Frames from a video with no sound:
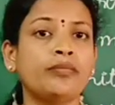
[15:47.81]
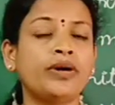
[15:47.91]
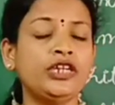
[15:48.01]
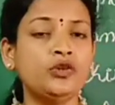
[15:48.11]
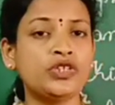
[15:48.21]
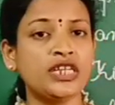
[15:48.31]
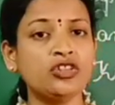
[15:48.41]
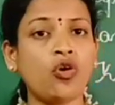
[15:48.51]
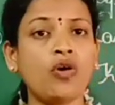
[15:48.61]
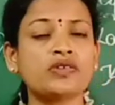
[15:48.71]
by using
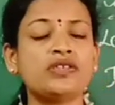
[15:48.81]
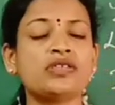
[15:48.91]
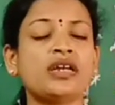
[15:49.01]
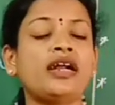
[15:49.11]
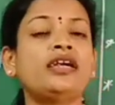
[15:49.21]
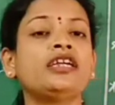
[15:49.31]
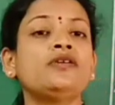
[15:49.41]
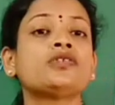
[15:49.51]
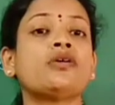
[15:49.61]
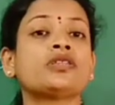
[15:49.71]
the oxygen and
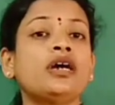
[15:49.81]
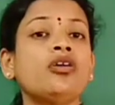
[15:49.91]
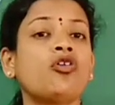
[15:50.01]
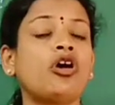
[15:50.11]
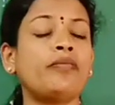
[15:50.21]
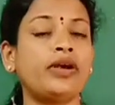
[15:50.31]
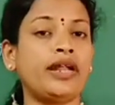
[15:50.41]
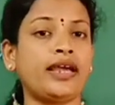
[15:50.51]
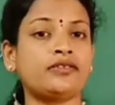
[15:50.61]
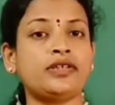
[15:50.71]
use of the carbon
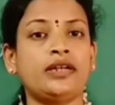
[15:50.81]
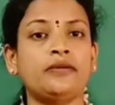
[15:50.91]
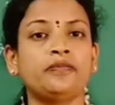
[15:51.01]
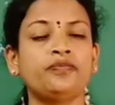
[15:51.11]
dioxide.